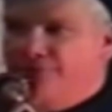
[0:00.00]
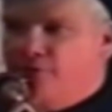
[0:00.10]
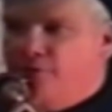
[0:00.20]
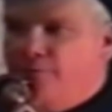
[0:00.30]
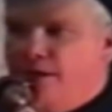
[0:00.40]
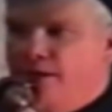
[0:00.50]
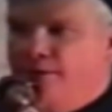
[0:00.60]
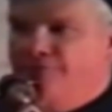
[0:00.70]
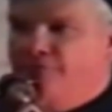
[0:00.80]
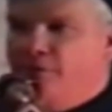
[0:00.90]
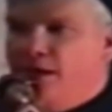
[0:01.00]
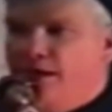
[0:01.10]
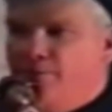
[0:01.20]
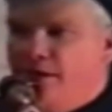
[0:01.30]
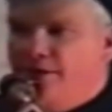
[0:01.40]
And that's all being
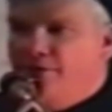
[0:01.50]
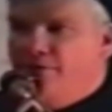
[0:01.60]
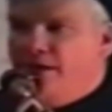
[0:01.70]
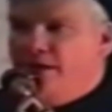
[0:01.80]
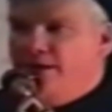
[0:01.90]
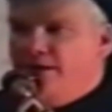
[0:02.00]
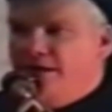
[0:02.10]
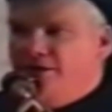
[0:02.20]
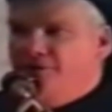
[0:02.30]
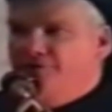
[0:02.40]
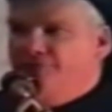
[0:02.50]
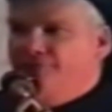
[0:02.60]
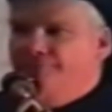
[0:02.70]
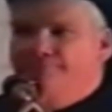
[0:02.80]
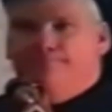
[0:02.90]
supplied by the United
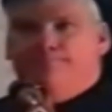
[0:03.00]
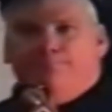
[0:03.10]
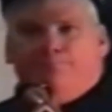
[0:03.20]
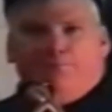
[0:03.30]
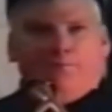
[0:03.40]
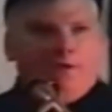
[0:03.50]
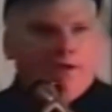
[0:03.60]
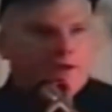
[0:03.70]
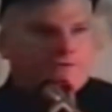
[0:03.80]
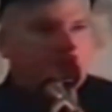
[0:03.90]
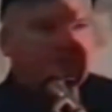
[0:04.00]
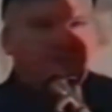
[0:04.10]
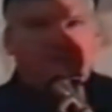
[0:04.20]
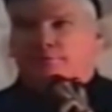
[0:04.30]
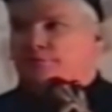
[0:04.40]
Nations.
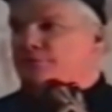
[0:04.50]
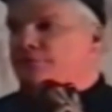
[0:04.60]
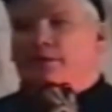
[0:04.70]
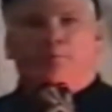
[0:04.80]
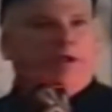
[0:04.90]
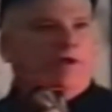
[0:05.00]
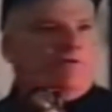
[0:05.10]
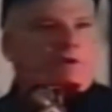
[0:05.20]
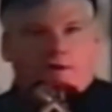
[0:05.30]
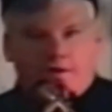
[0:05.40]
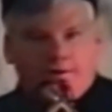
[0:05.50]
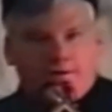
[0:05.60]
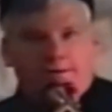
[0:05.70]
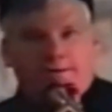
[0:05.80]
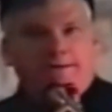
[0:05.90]
Yes. Anybody over here?
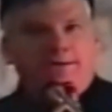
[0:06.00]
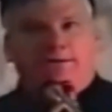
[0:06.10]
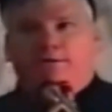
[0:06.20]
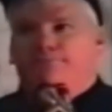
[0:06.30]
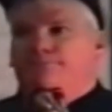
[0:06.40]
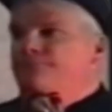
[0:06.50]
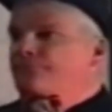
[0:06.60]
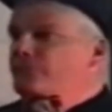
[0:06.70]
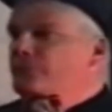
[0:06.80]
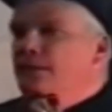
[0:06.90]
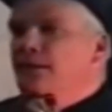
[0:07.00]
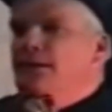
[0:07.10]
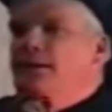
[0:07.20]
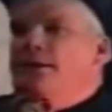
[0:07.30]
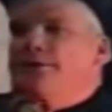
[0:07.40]
No.
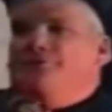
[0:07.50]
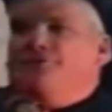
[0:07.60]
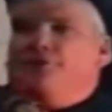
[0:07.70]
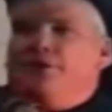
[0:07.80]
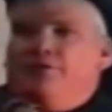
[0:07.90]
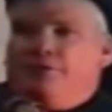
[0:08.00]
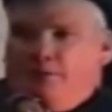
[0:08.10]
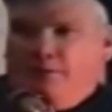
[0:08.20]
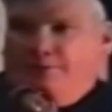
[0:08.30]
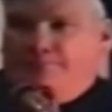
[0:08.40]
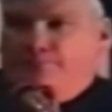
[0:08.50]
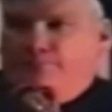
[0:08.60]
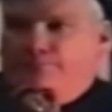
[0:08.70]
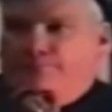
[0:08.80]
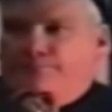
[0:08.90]
This uh, gentleman.
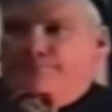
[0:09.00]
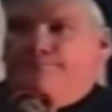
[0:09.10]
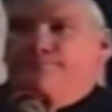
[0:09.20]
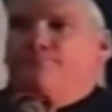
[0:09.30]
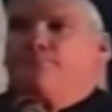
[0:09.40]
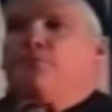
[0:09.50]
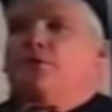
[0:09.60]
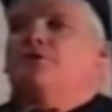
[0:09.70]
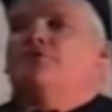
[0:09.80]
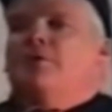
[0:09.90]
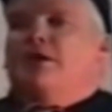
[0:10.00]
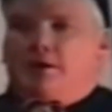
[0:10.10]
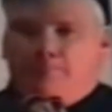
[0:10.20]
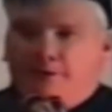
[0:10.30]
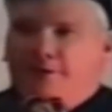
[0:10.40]

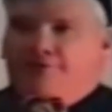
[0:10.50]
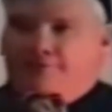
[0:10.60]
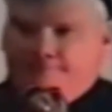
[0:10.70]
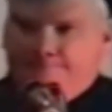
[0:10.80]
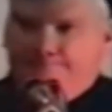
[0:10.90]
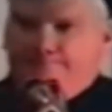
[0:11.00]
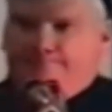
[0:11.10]
Speak up, please.